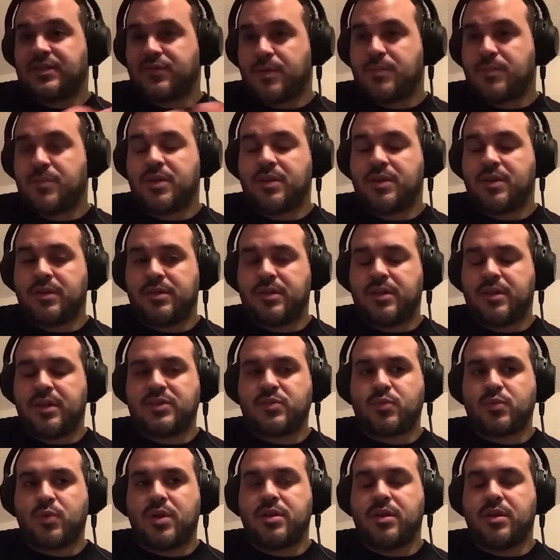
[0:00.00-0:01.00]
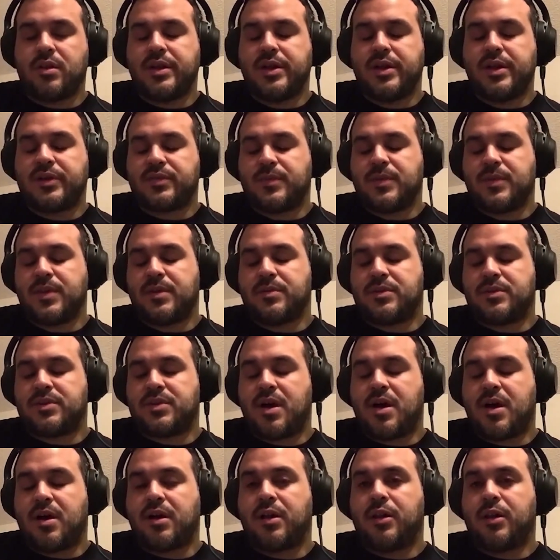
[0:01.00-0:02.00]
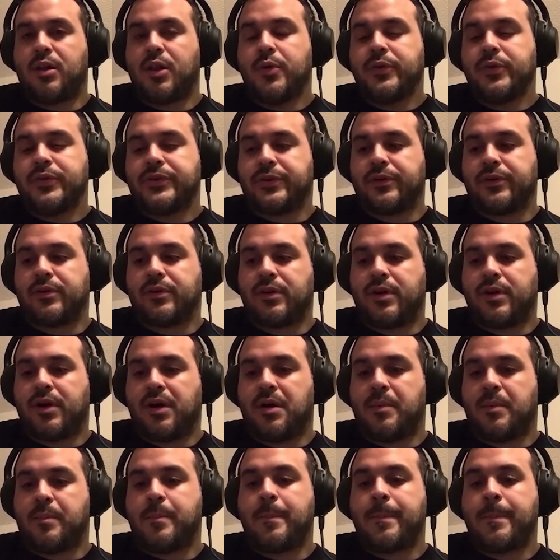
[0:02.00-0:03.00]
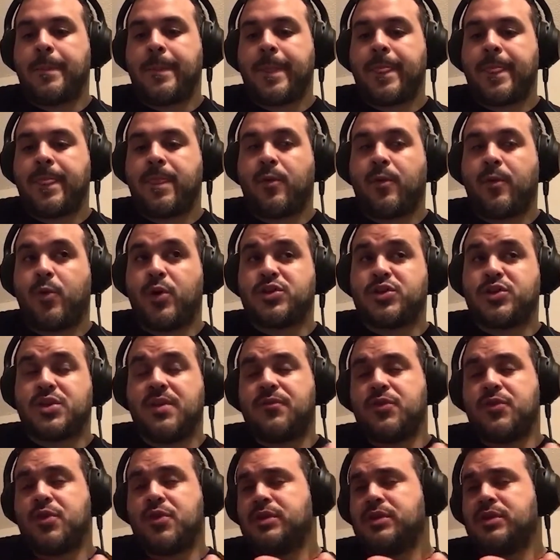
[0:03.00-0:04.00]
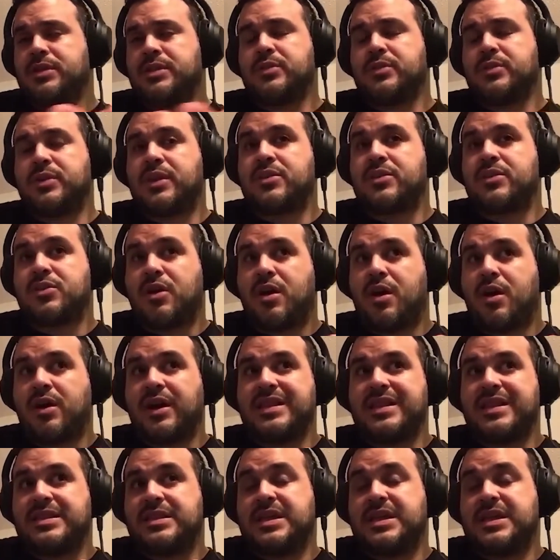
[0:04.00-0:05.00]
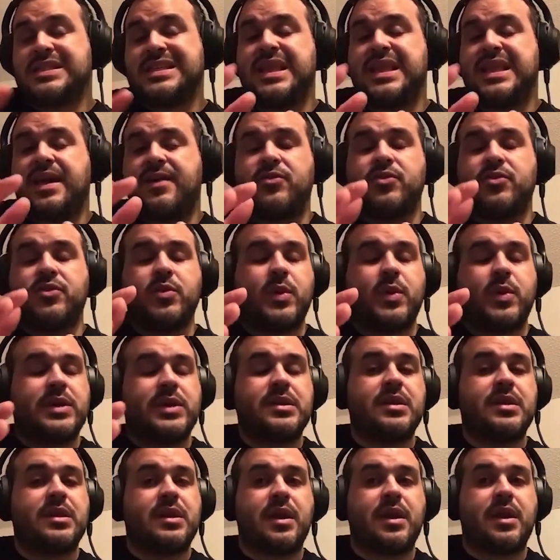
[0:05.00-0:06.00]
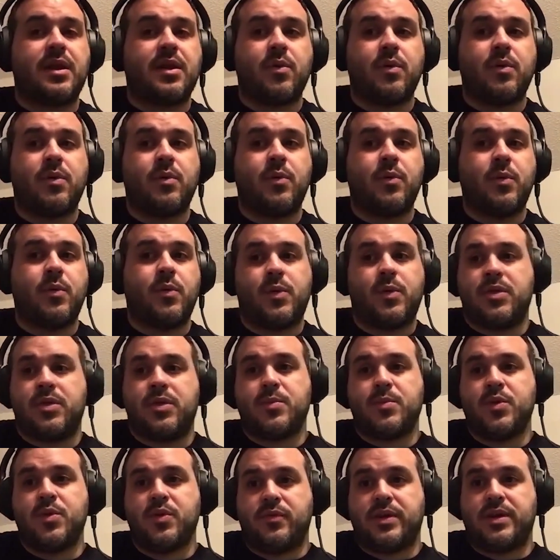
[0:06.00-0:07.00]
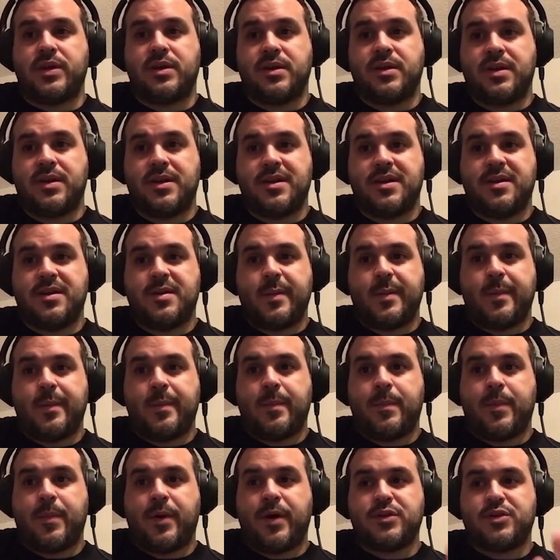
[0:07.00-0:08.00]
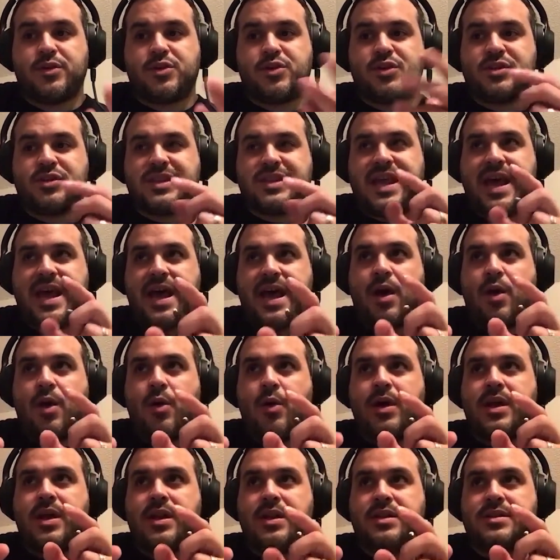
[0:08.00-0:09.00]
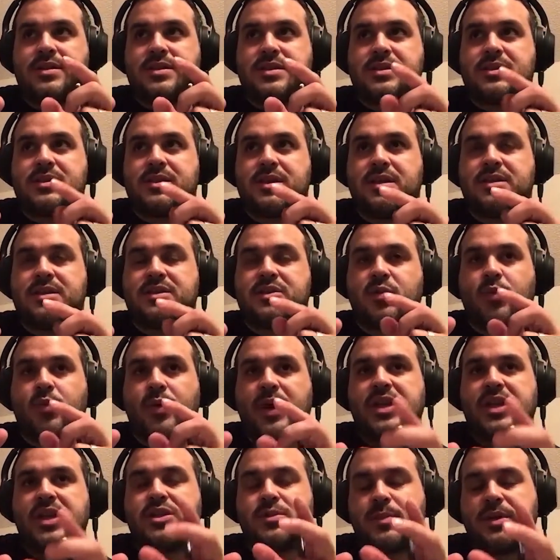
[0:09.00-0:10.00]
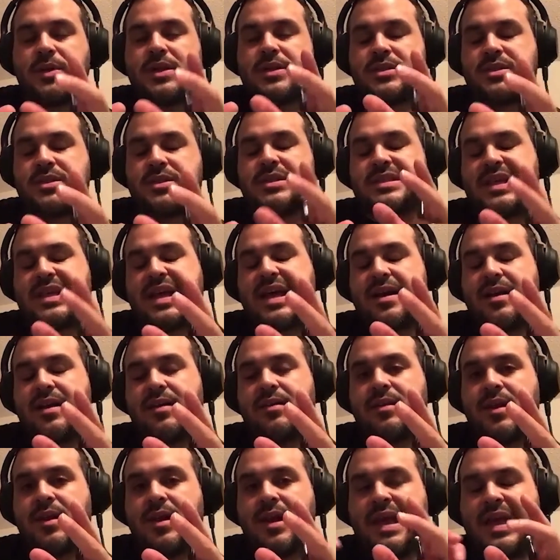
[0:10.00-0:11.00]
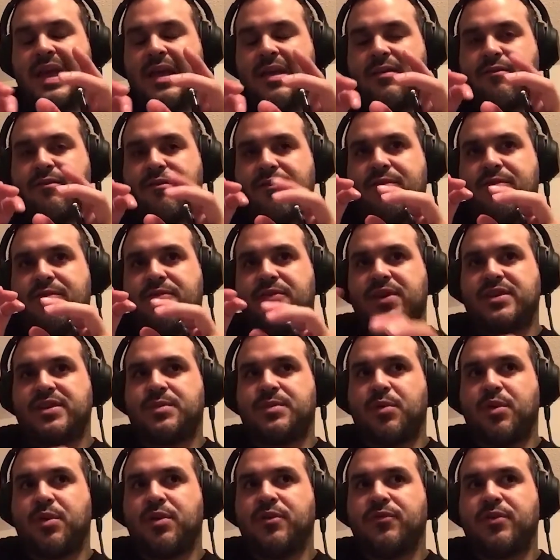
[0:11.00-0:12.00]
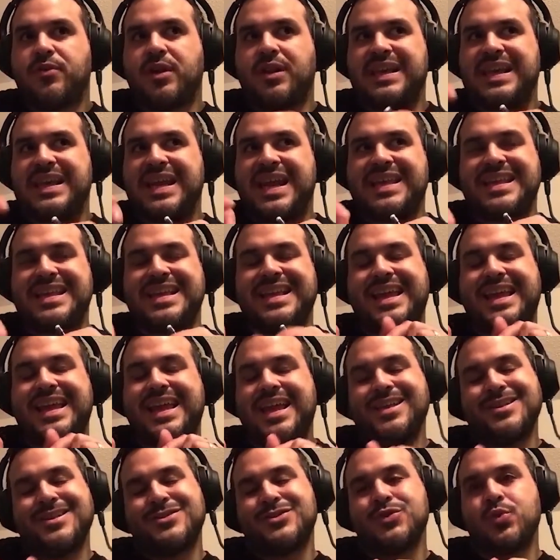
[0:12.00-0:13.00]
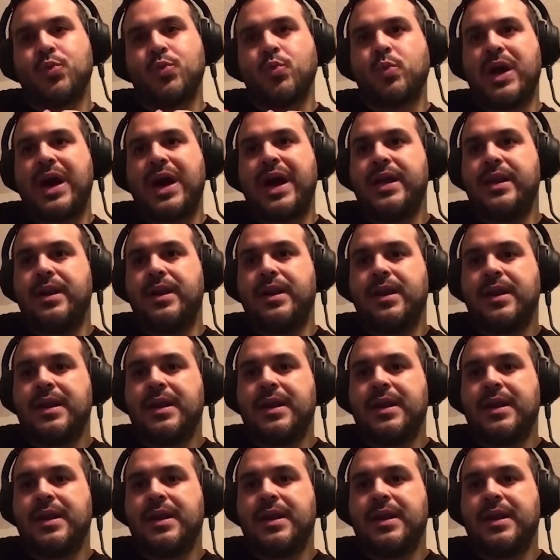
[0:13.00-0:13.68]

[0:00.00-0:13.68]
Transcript: one of the lyrics from the song "Closer," which, if you listen to that song, it doesn't have to do anything with the movie, but just how its arrangement is designed fits perfectly, and it gets you right